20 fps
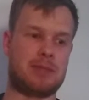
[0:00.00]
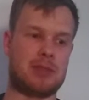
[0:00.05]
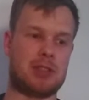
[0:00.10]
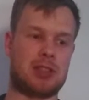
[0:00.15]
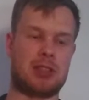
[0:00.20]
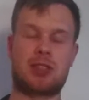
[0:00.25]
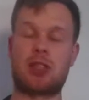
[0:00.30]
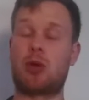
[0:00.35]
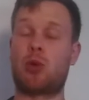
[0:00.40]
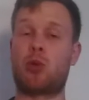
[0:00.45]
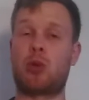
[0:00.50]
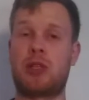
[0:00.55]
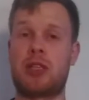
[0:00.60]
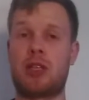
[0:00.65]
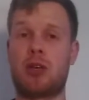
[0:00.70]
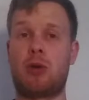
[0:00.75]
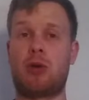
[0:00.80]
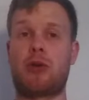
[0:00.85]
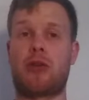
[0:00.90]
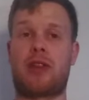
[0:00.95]
so we
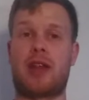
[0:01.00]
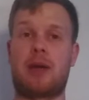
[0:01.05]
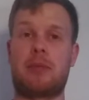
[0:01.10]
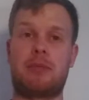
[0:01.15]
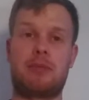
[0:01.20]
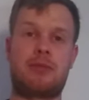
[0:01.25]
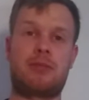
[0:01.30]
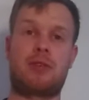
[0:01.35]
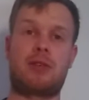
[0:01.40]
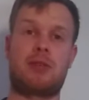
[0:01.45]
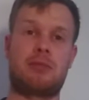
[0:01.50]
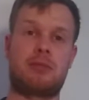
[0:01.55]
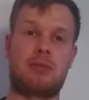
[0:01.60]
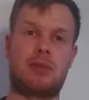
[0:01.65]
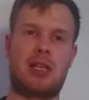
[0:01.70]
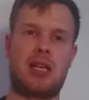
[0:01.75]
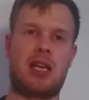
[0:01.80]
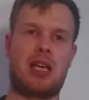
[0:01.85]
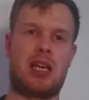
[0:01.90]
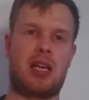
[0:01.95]
know them from
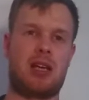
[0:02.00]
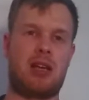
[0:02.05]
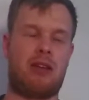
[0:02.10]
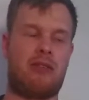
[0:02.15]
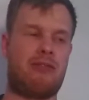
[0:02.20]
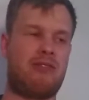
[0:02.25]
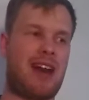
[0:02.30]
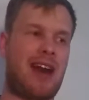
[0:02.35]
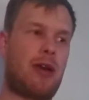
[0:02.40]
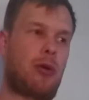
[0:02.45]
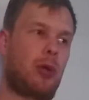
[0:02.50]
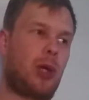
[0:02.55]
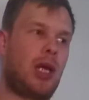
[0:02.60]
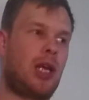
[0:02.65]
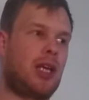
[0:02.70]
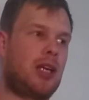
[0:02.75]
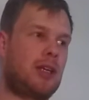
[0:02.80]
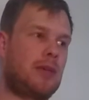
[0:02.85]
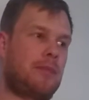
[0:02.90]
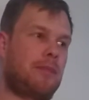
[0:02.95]

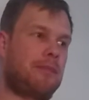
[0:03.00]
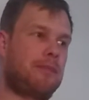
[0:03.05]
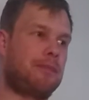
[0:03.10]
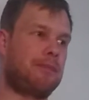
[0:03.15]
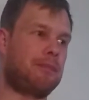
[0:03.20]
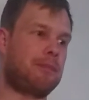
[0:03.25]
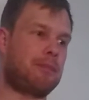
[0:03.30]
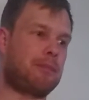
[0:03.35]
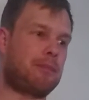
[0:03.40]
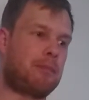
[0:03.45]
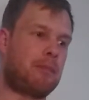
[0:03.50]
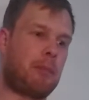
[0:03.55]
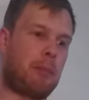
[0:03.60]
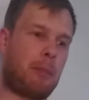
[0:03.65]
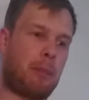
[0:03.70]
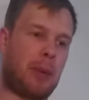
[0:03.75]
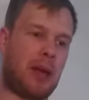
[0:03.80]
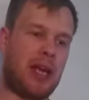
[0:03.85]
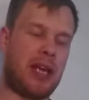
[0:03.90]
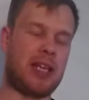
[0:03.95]
very
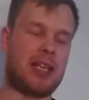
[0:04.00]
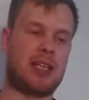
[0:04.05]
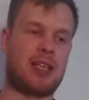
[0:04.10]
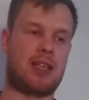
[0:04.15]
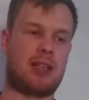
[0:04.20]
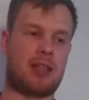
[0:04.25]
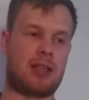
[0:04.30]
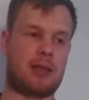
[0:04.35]
big